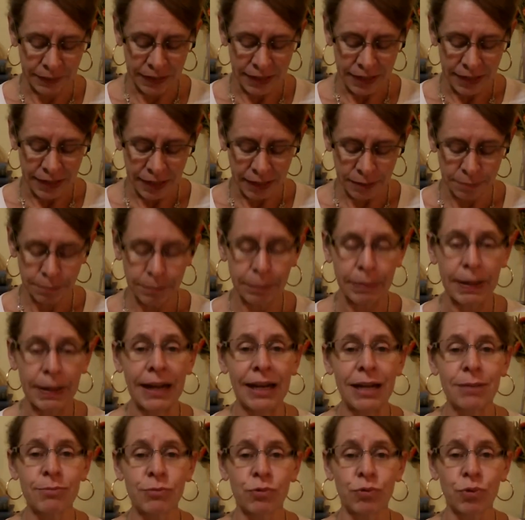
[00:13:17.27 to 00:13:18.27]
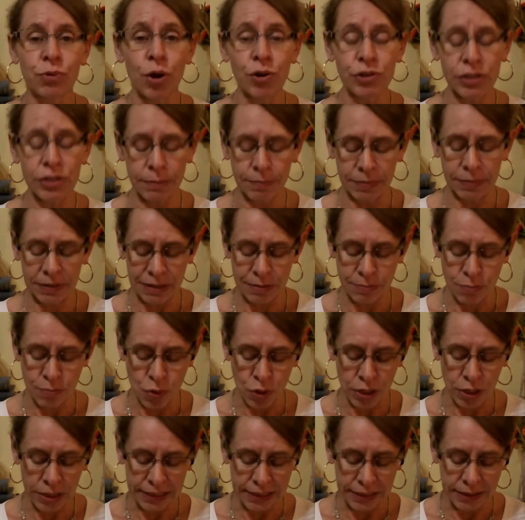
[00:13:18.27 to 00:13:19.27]
And Balaam rose up in the
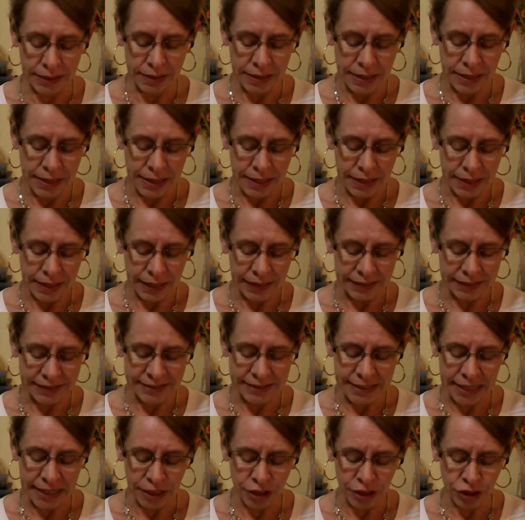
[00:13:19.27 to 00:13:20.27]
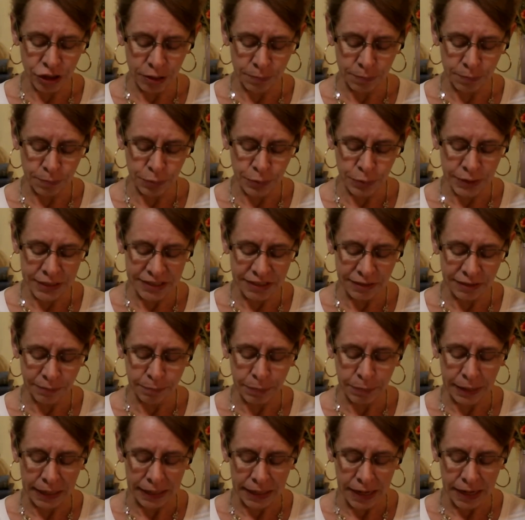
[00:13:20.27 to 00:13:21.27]
morning, and said unto the priests of
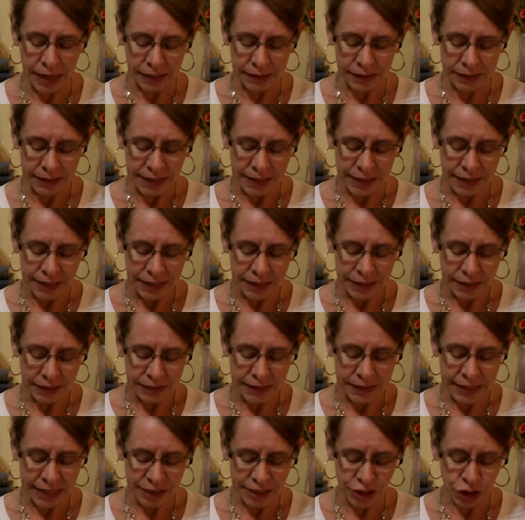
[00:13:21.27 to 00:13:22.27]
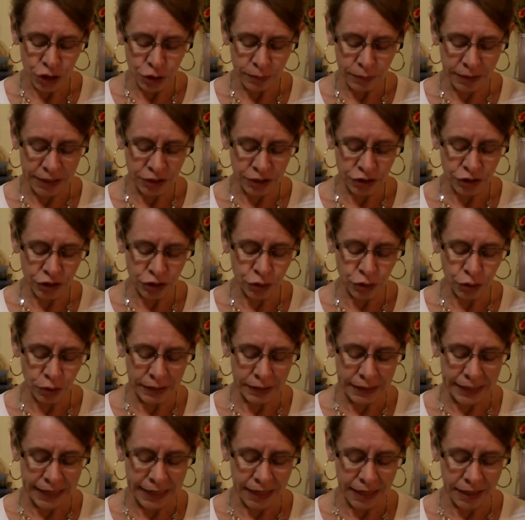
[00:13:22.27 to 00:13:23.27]
Balak, Get you into your
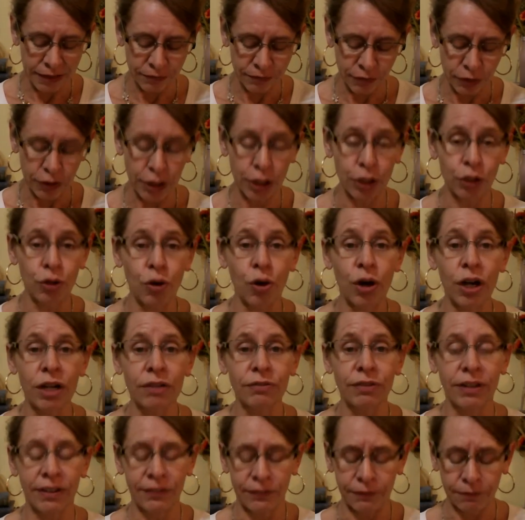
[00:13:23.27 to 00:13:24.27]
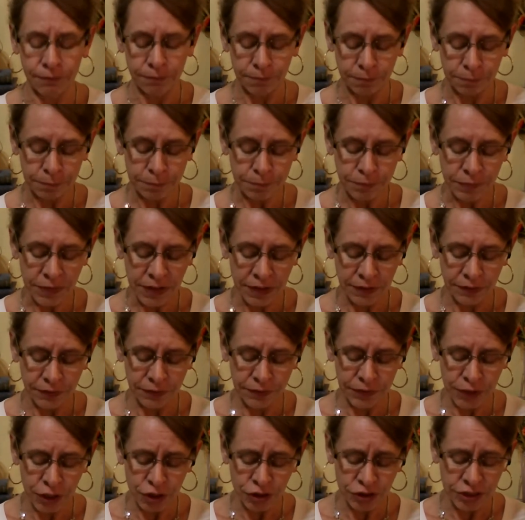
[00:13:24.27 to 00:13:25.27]
land, for the Lord
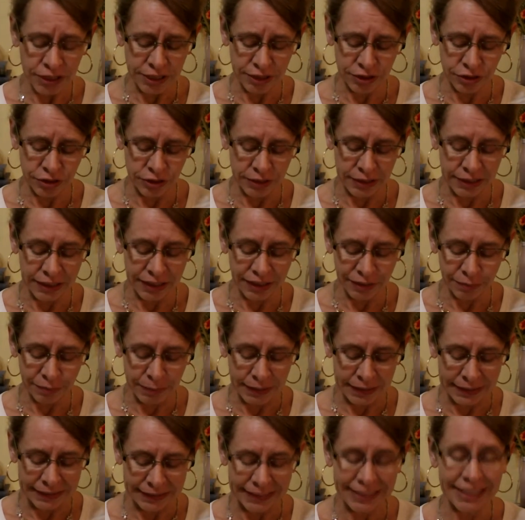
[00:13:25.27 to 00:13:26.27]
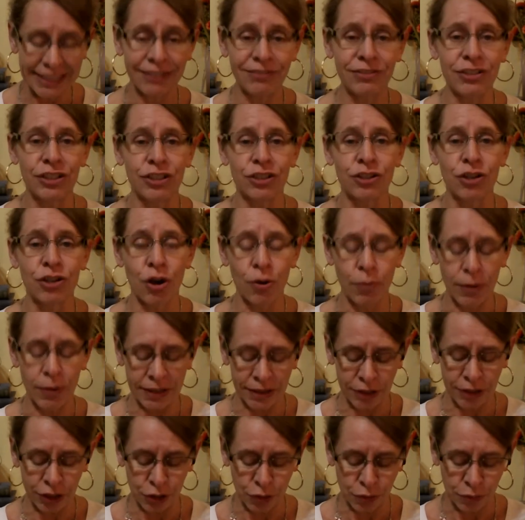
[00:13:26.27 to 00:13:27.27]
refuseth to give me leave to go
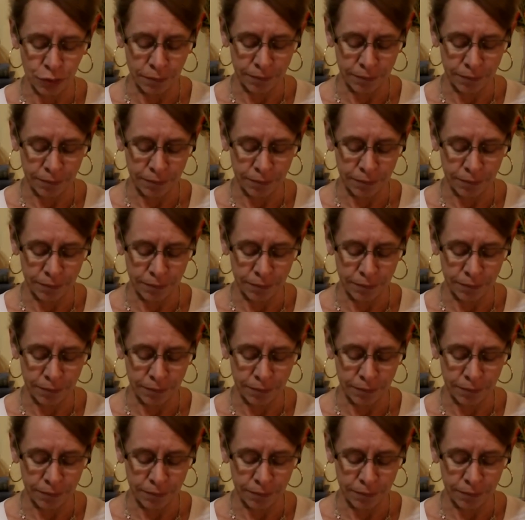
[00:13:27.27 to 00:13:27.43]
with you.